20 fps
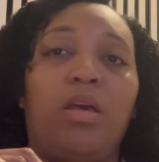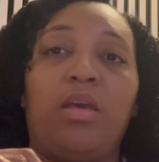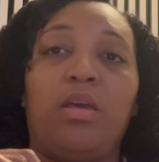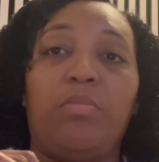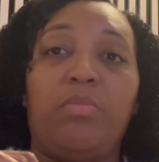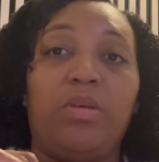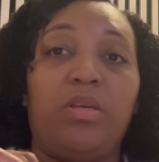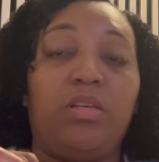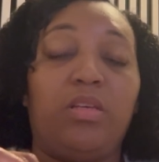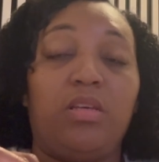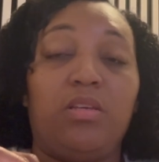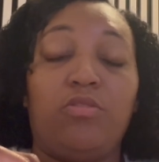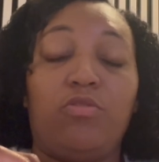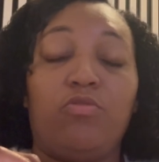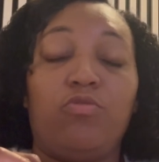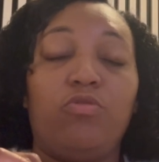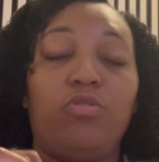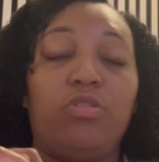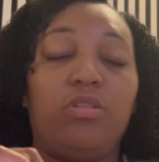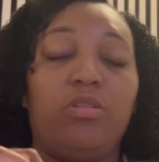Imi is
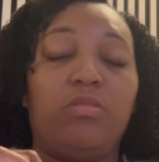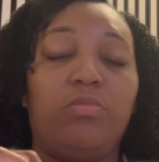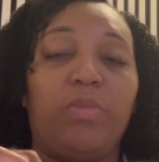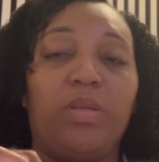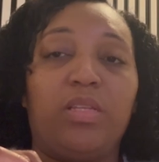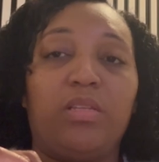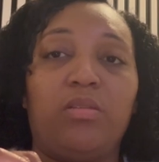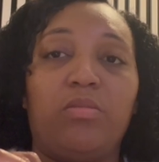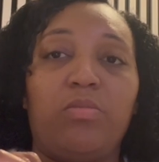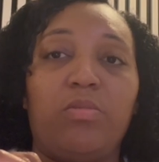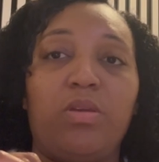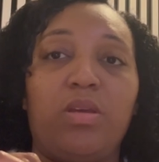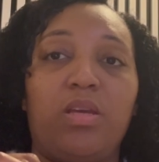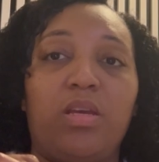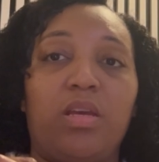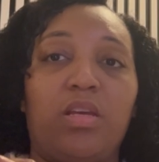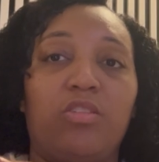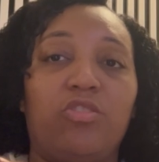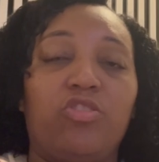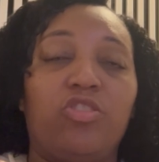who she's meant to be,
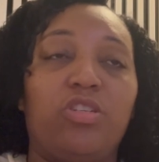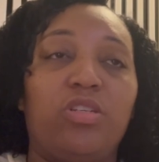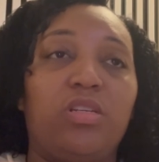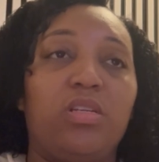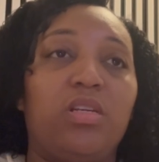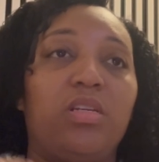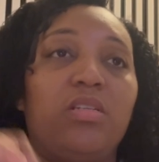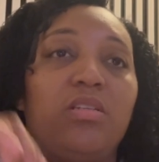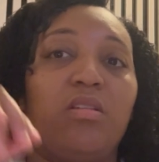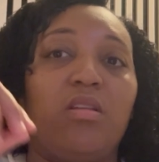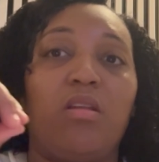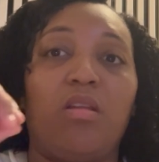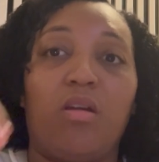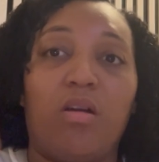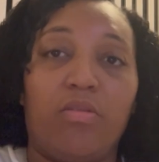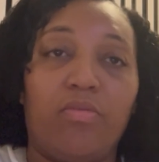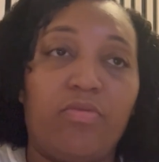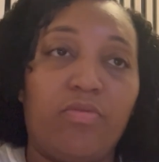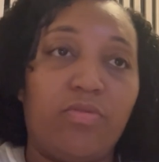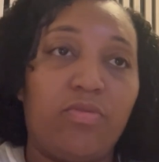and she is
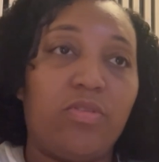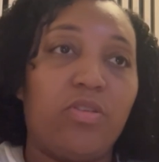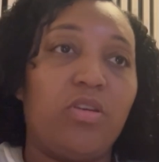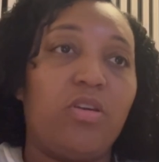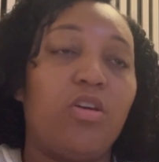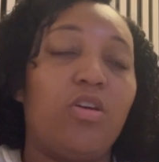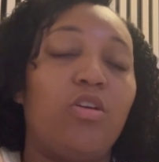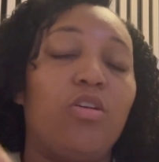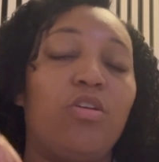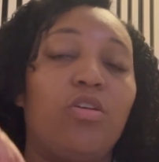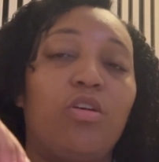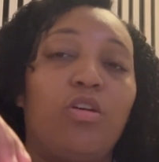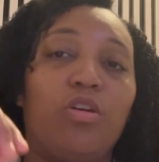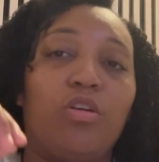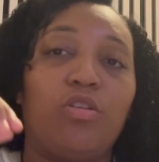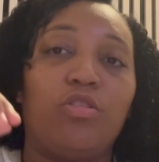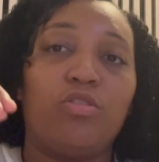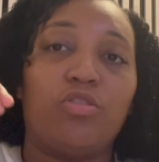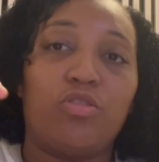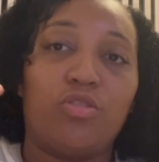loved
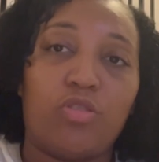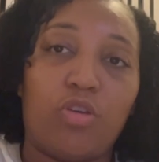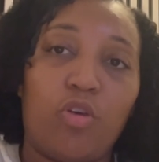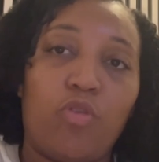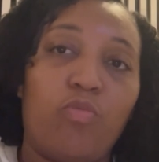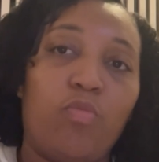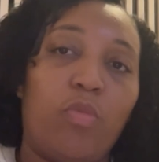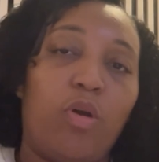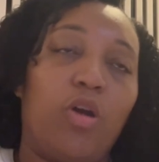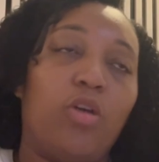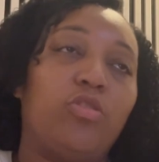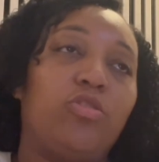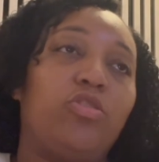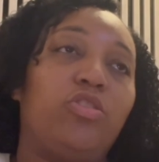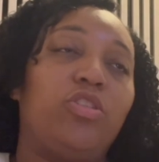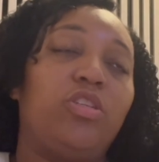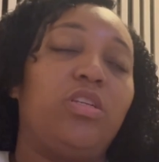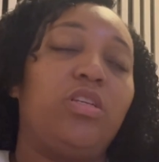so much.